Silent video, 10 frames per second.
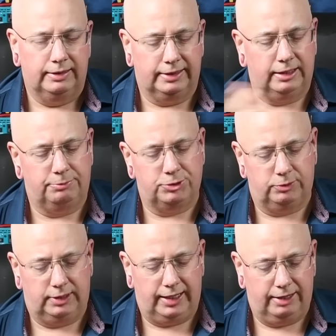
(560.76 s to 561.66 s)
that keeps
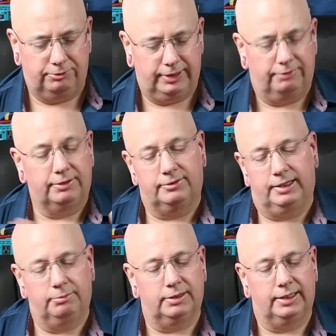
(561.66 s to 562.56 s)
you alive. We have the
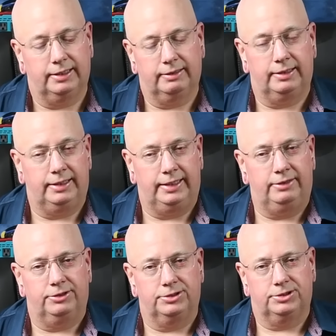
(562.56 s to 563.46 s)
same thing in
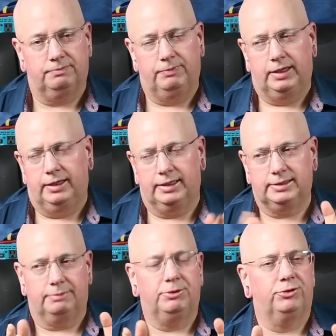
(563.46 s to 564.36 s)
English,
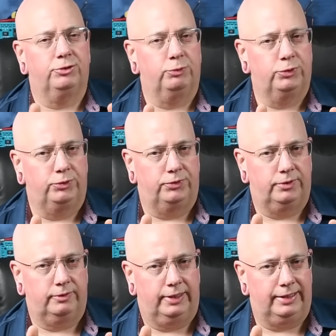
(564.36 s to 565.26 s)
except as a root,
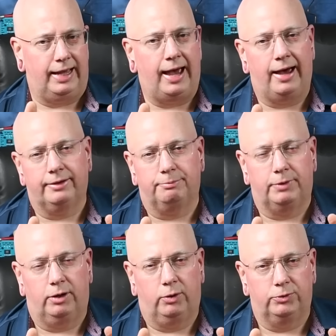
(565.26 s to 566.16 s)
like
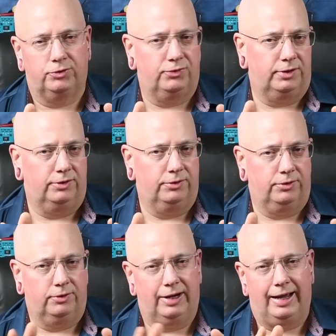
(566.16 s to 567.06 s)

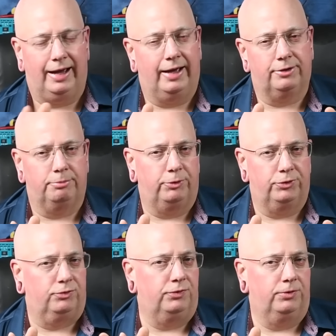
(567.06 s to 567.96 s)
atmosphere,
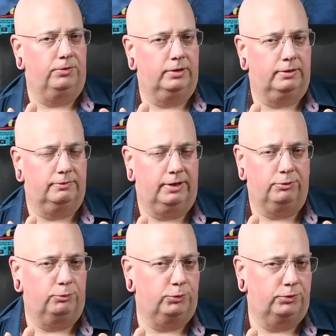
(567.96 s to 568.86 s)
atmospheric.
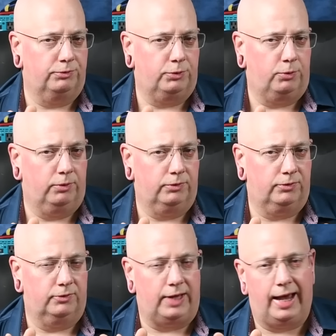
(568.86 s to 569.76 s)
That root, of
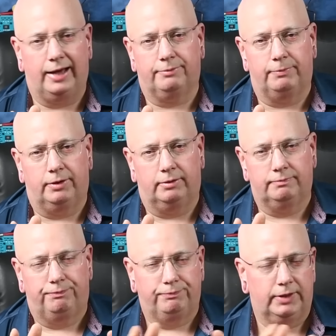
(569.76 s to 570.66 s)
course, is atmo.
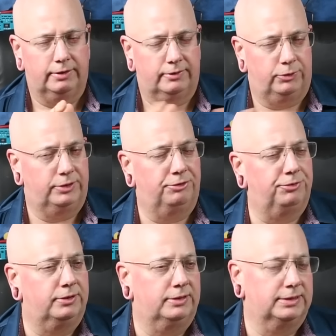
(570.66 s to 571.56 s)
No
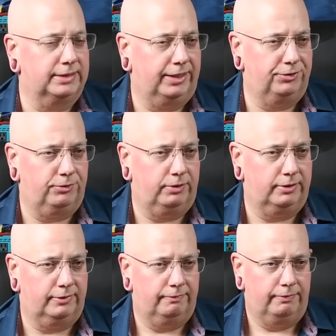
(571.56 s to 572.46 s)
different than
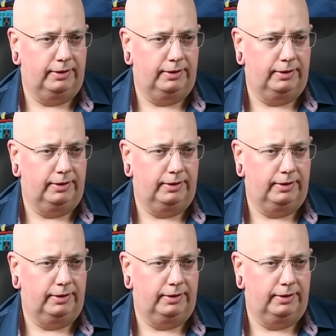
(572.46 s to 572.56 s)
Sanskrit